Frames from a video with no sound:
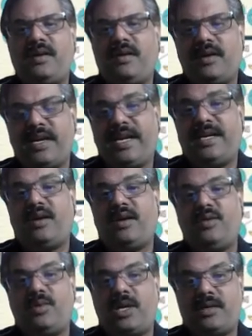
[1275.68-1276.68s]
data
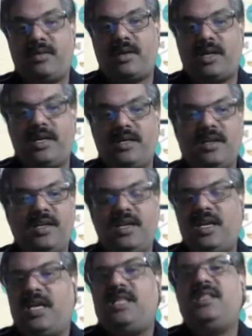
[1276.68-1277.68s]
you would like to collect.
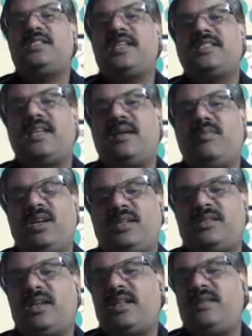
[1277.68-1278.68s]
In this example,
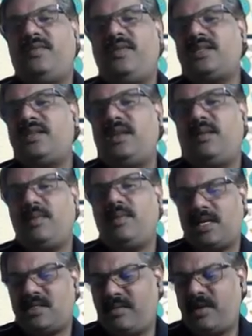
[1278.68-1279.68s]
it's like the first name,
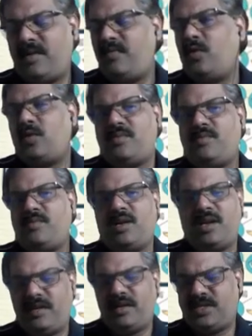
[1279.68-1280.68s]
last name, and phone
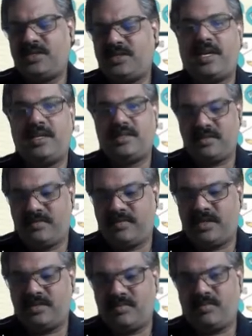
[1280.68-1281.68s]
number. I've just taken it's a
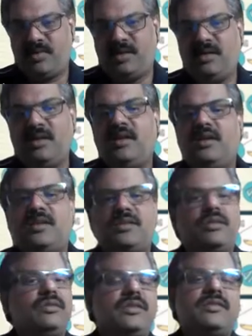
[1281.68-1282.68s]
very simple.
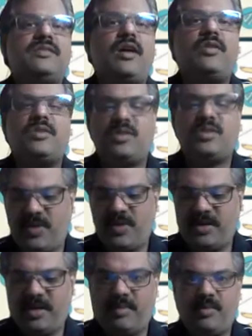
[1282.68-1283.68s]
So this sounds to be
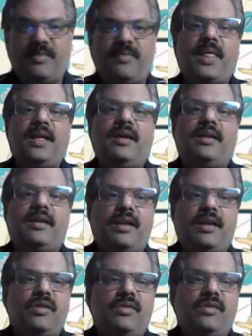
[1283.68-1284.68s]
a table.
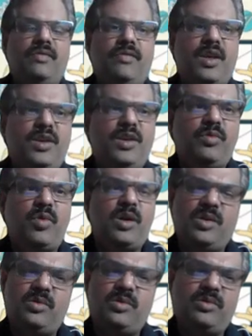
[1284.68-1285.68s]
Now, when you
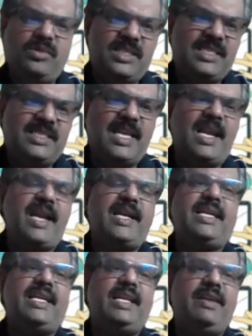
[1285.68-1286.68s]
want to
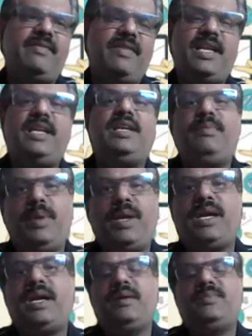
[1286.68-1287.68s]
selectively
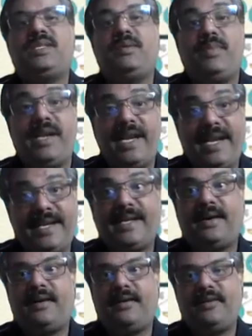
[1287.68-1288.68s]
pick up some
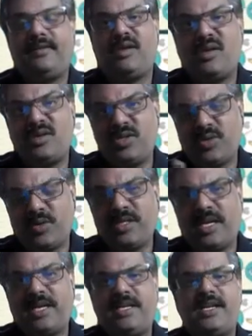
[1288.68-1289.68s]
data, not showing
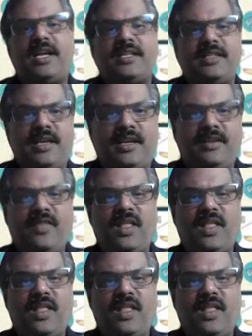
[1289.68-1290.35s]
the entire thing,